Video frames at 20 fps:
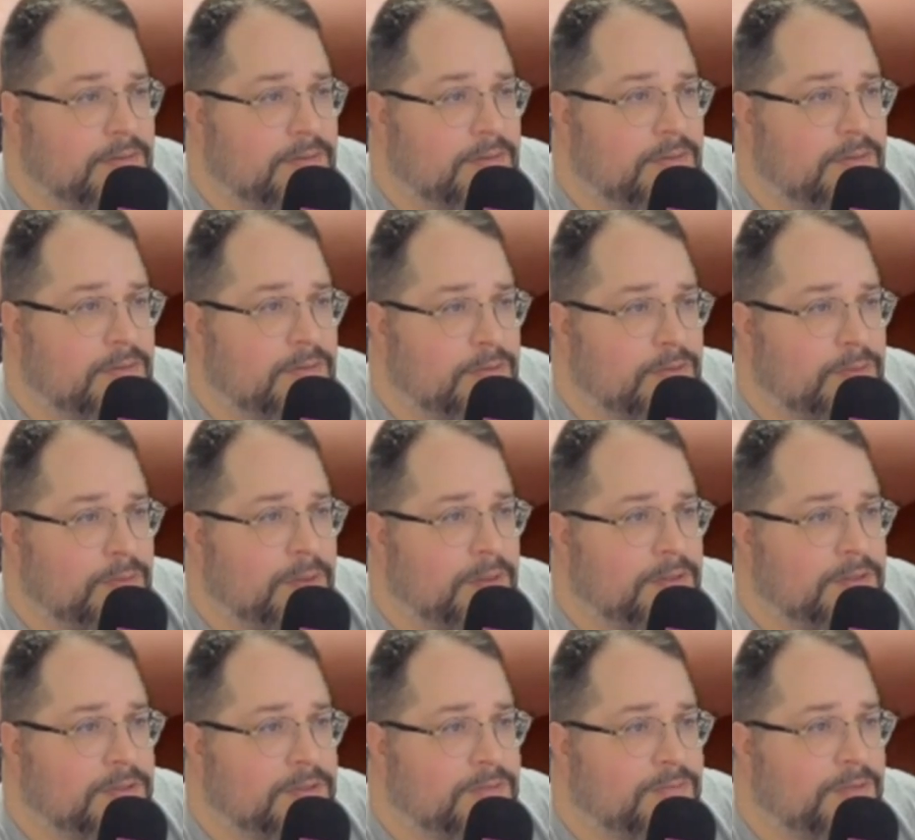who would
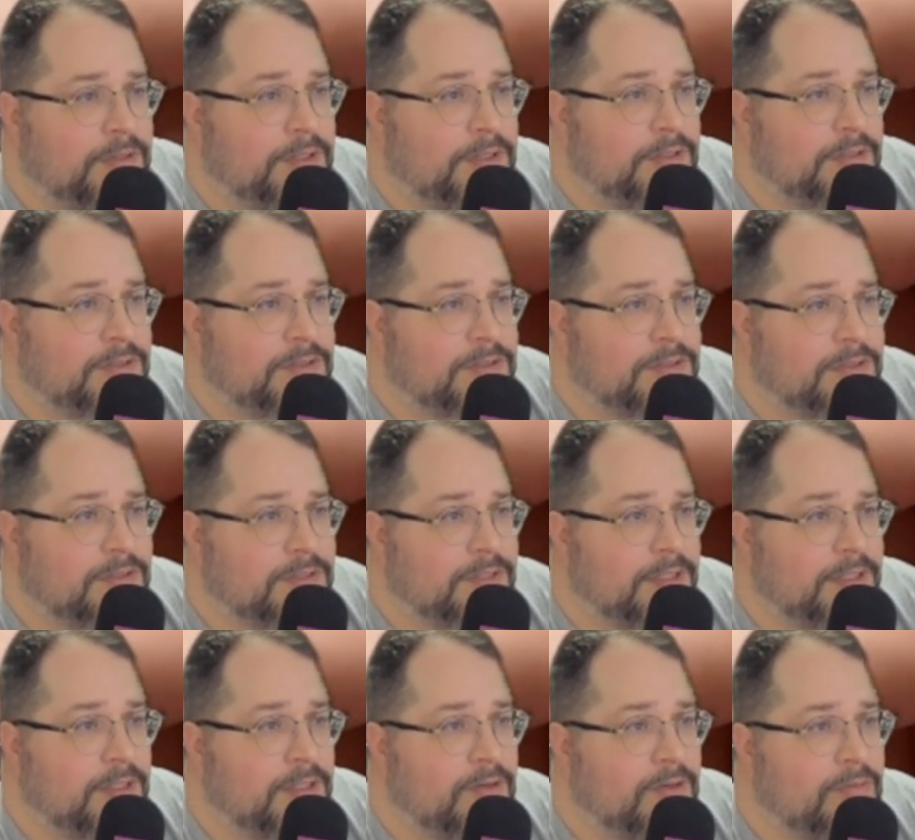twiddle his fingers and
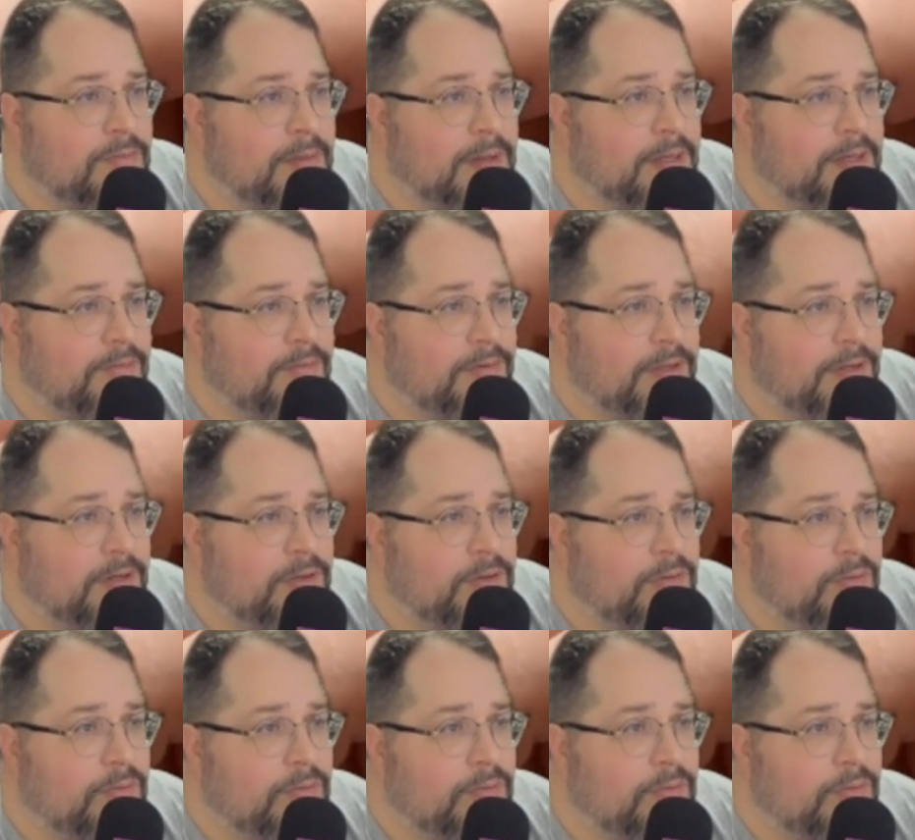say, "Don't mind if I do."